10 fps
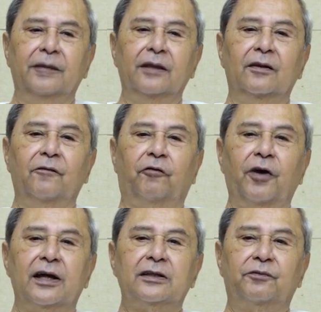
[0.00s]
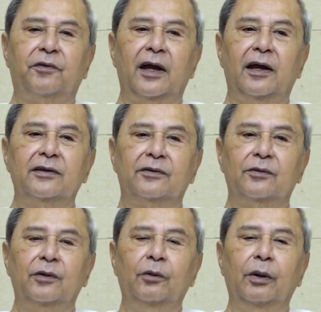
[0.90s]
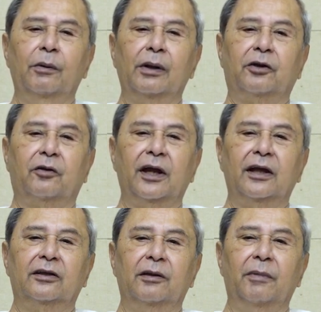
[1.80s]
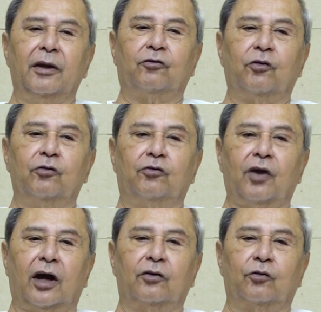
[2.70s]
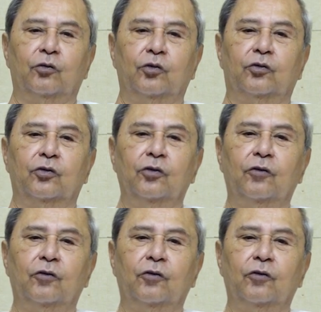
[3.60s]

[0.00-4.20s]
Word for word: In the first phase, we will create the metro trunk route